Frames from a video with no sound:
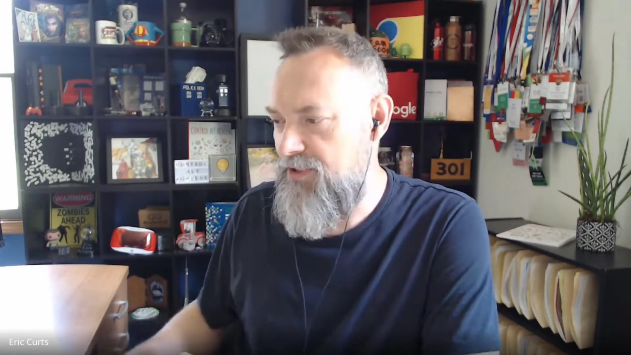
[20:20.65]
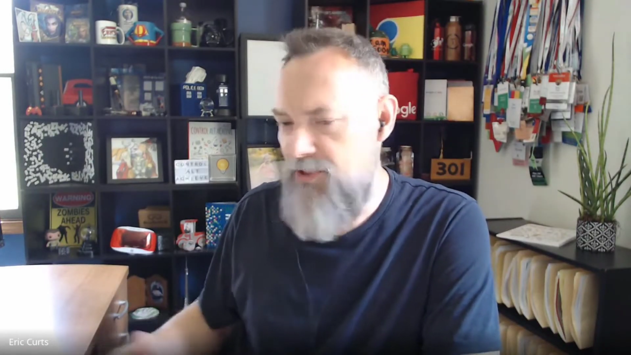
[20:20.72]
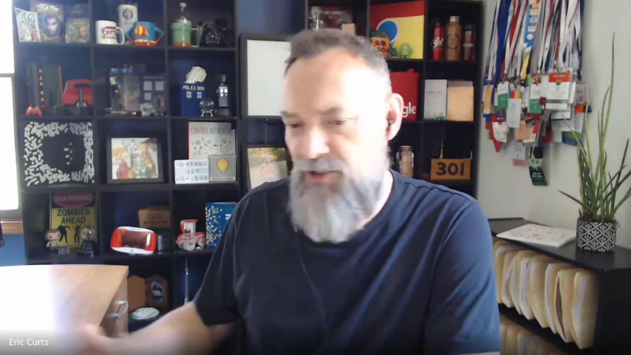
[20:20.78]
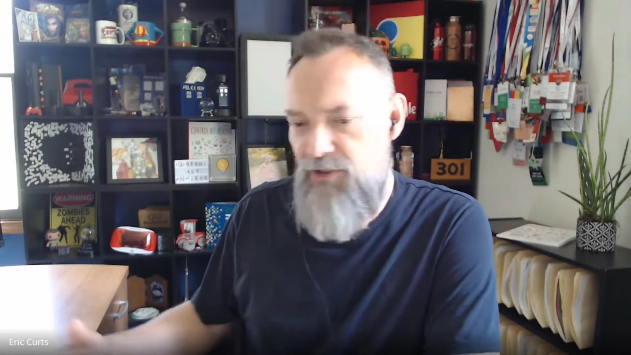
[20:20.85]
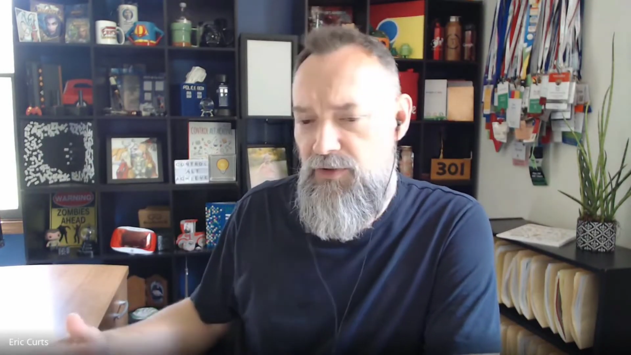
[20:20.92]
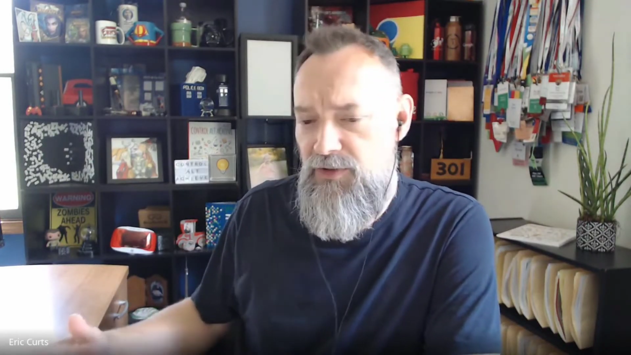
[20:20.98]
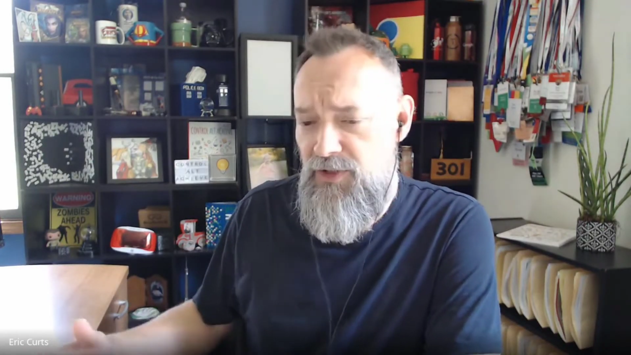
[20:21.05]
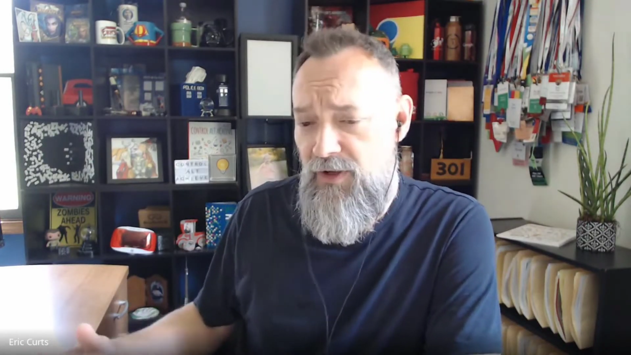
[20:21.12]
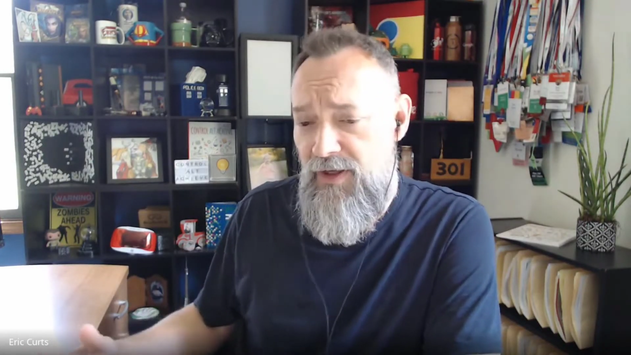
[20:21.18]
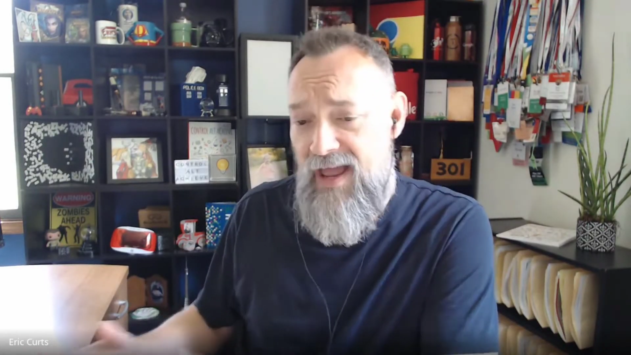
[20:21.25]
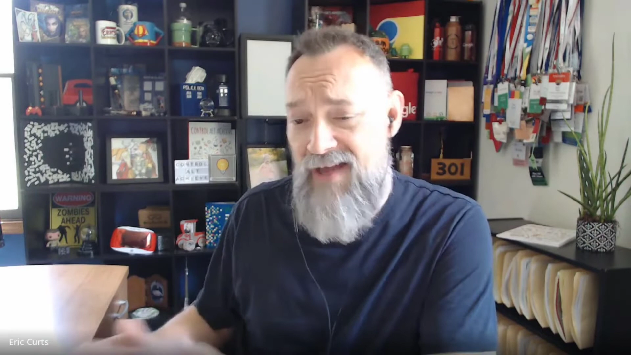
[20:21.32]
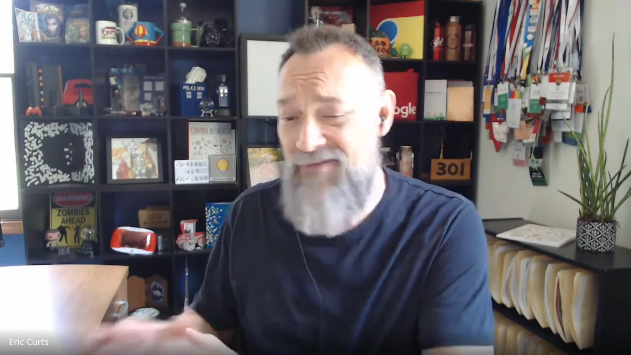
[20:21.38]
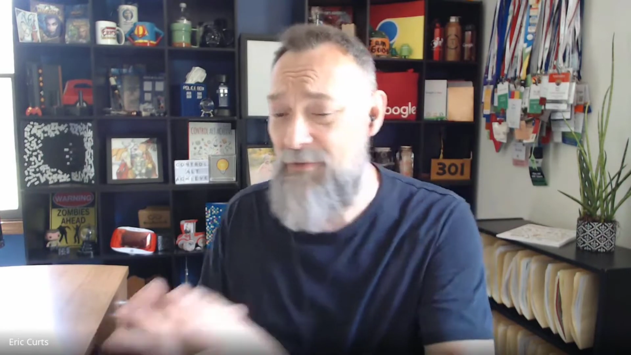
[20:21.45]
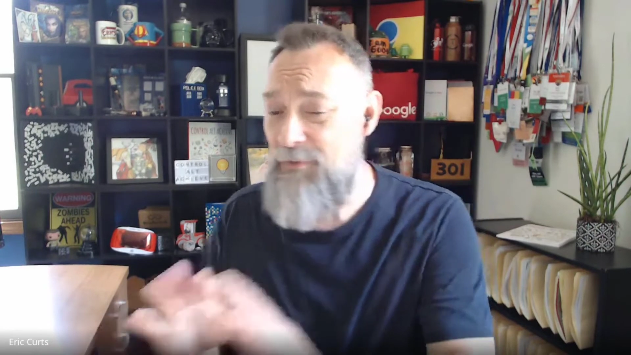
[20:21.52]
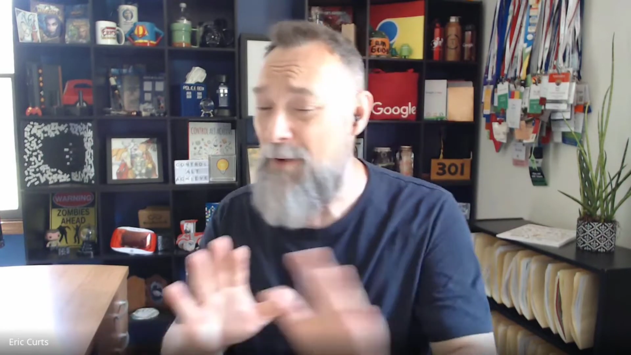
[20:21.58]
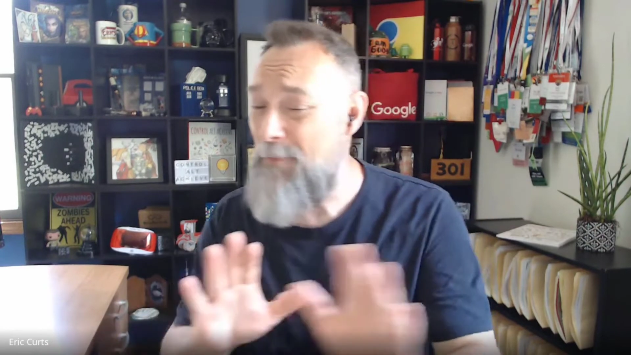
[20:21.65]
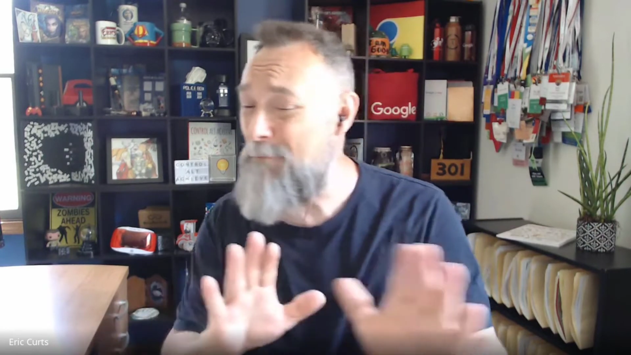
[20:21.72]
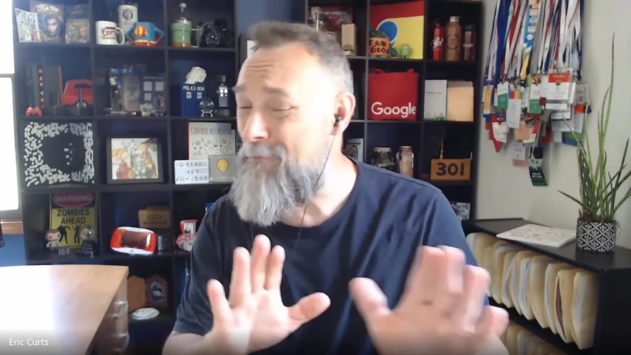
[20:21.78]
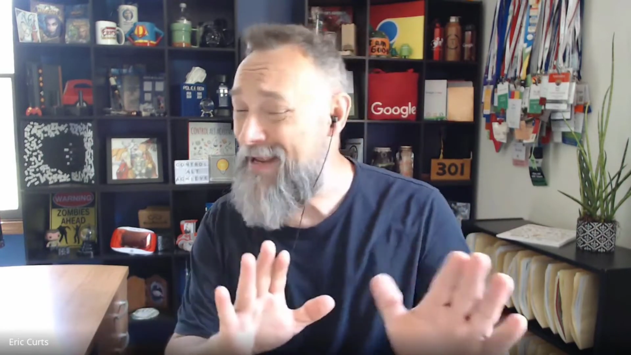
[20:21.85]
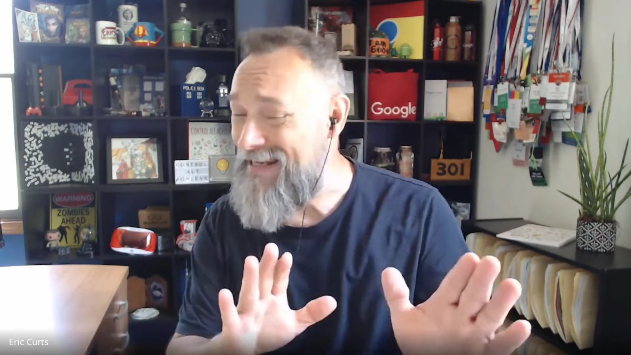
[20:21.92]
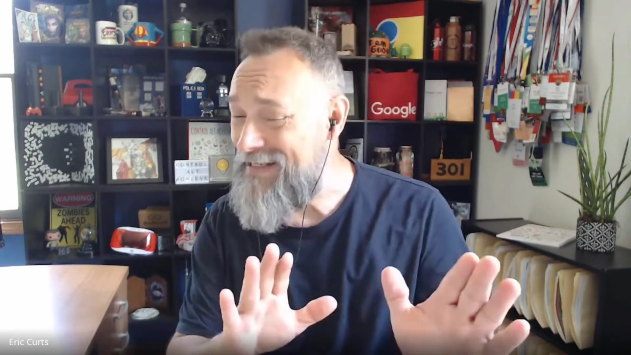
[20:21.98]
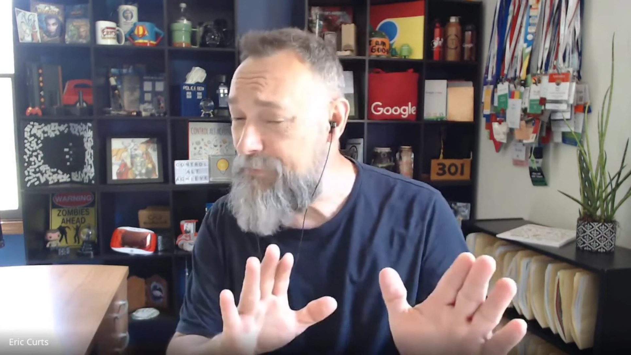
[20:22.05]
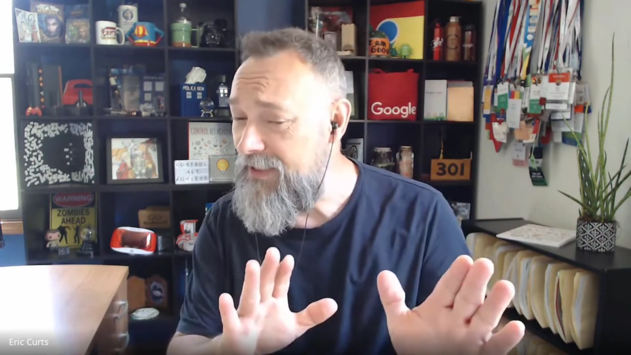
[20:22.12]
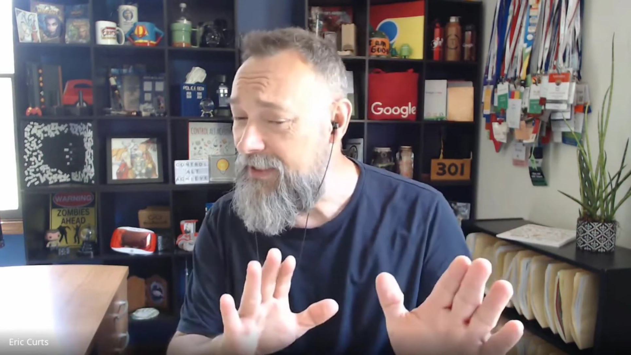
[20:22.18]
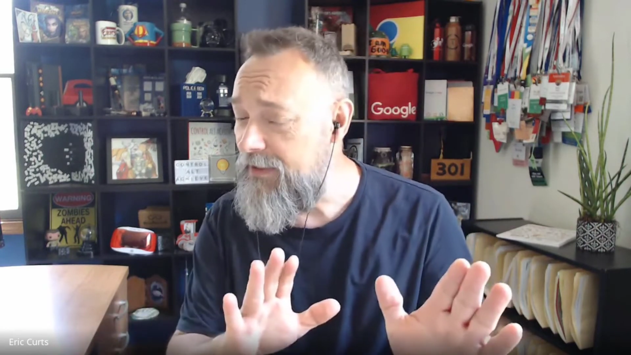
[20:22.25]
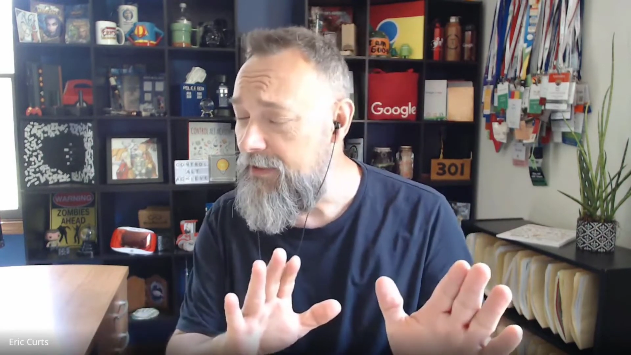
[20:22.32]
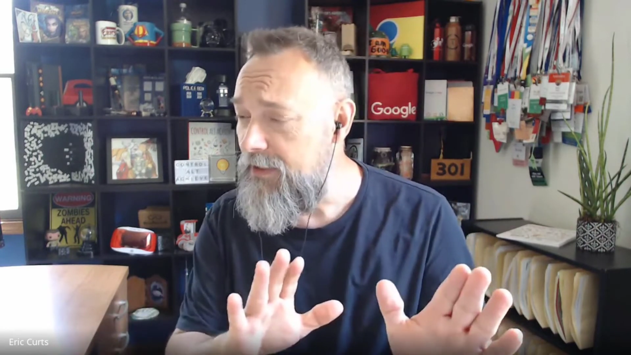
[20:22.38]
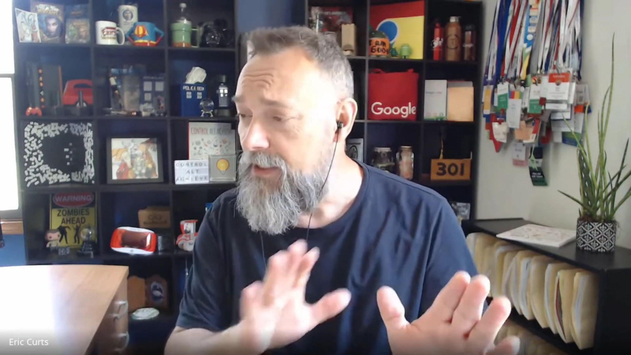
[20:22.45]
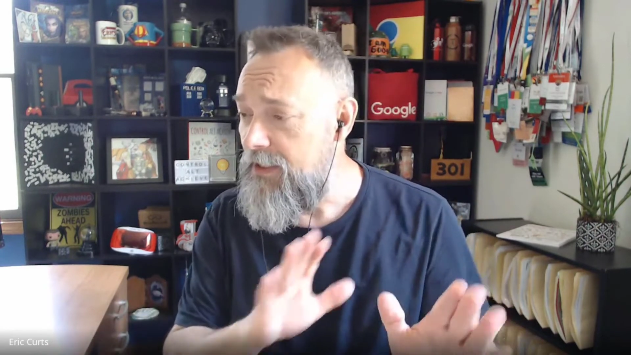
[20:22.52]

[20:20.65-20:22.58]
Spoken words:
the students all have them, but maybe